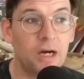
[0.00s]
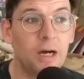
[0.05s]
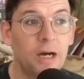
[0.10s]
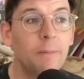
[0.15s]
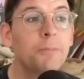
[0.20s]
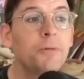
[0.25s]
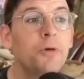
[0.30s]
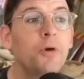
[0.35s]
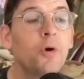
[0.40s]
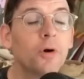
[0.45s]

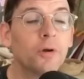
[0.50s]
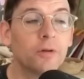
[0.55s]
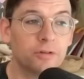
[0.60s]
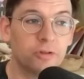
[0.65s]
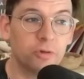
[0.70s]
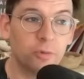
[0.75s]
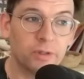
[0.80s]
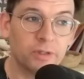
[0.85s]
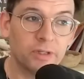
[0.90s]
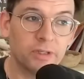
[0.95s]
up
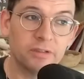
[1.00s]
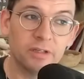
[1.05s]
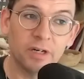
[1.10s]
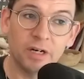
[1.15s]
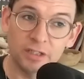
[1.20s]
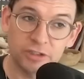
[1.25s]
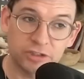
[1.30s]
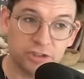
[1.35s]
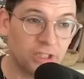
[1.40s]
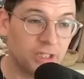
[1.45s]
north to where
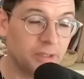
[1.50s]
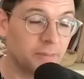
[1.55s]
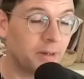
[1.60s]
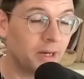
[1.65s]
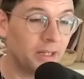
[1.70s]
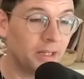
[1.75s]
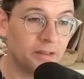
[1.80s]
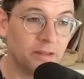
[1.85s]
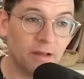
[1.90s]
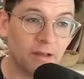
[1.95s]
Natasha
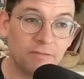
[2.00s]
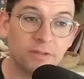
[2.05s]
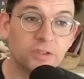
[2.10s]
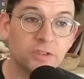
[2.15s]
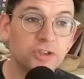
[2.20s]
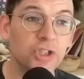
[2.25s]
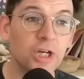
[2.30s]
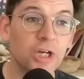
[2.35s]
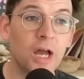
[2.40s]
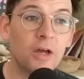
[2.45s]
and my
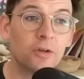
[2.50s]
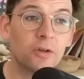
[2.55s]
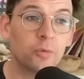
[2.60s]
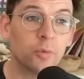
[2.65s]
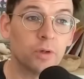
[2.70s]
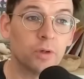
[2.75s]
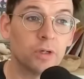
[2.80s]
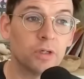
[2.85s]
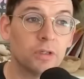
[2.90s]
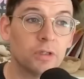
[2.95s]
loving
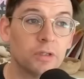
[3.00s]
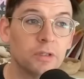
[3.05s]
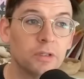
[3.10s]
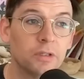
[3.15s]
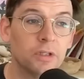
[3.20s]
child were,